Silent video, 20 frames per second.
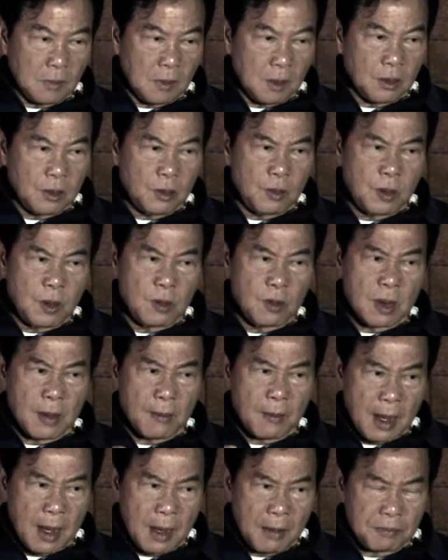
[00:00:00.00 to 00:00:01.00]
you build
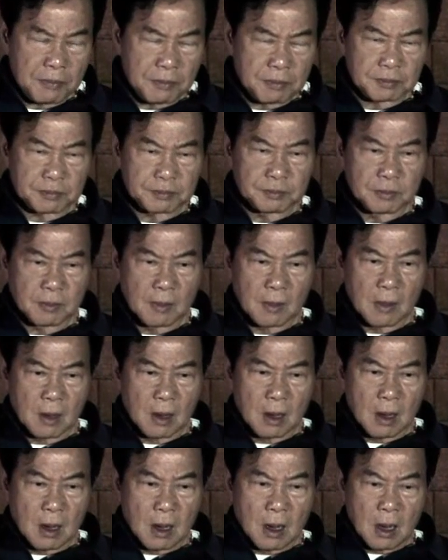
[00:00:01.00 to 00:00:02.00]
them up,
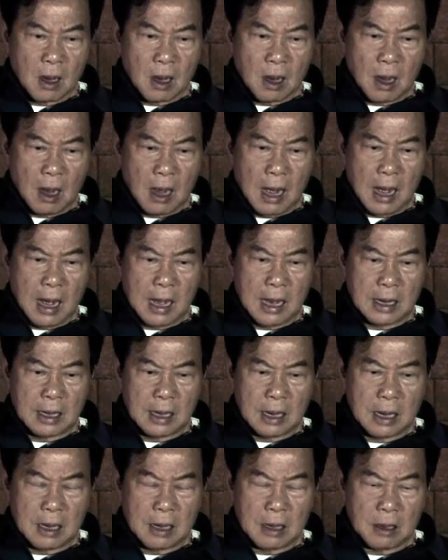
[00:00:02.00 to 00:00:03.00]
and
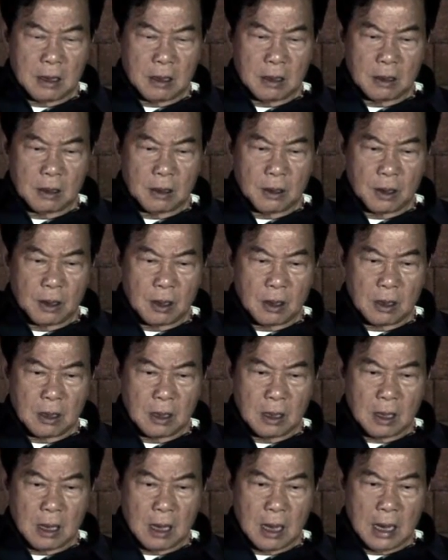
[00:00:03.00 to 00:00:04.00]

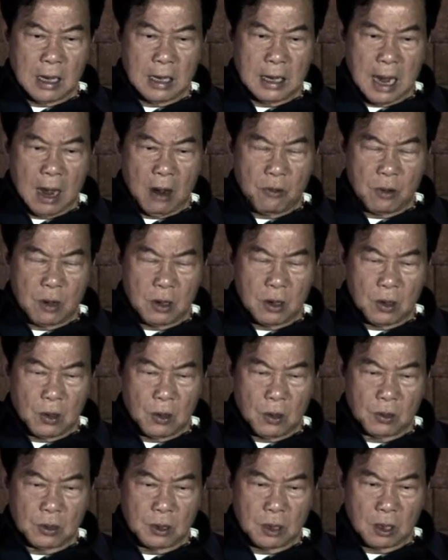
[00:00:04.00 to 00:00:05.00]
now we
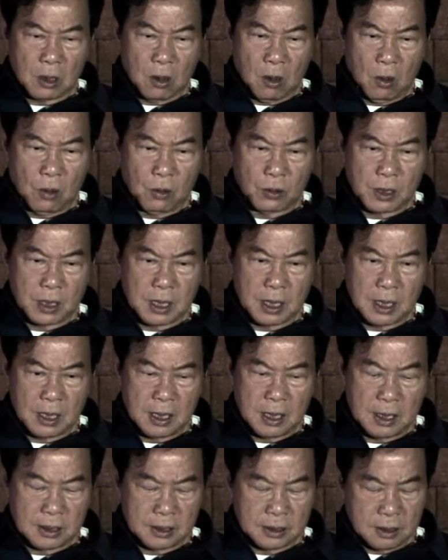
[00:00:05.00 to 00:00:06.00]
know the whole
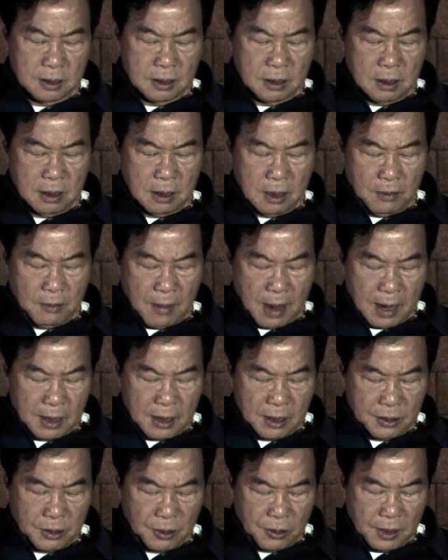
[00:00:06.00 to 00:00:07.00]
key is the
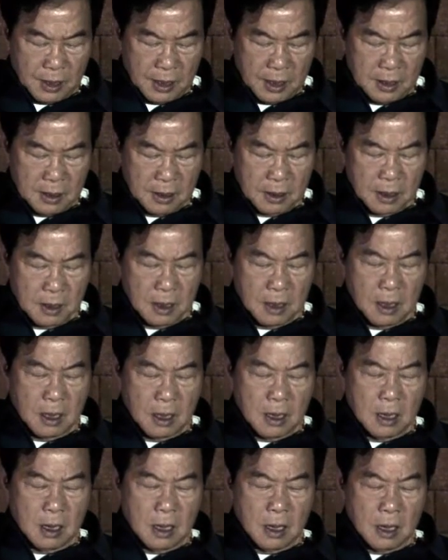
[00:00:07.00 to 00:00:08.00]
melatonin,
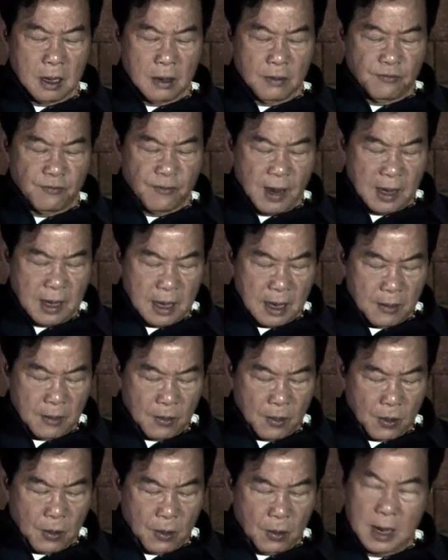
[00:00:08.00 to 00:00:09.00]

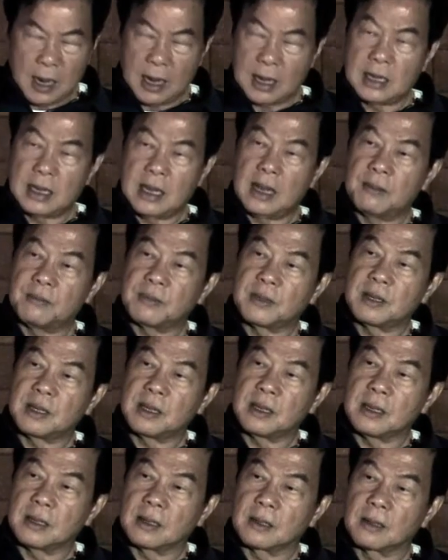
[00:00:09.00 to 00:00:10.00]
5-MeO, and DMT.